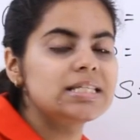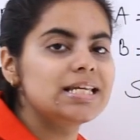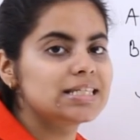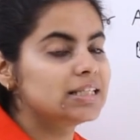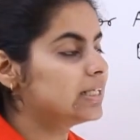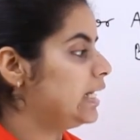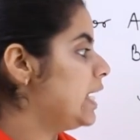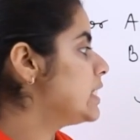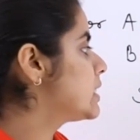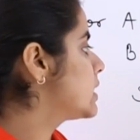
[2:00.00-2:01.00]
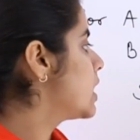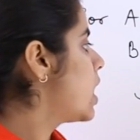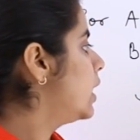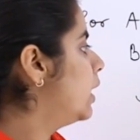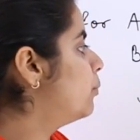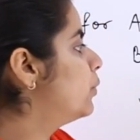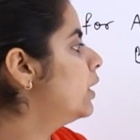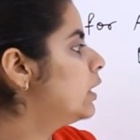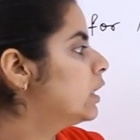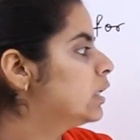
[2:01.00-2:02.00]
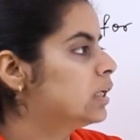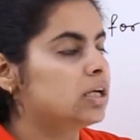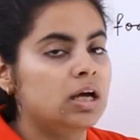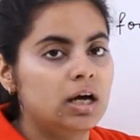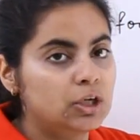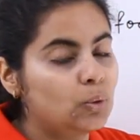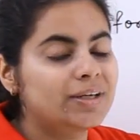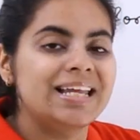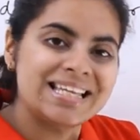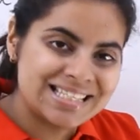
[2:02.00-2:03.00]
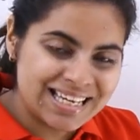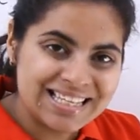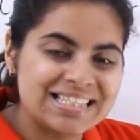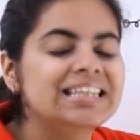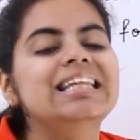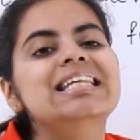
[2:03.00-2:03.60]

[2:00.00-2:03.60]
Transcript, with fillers: this is the case number uh, totaling 6.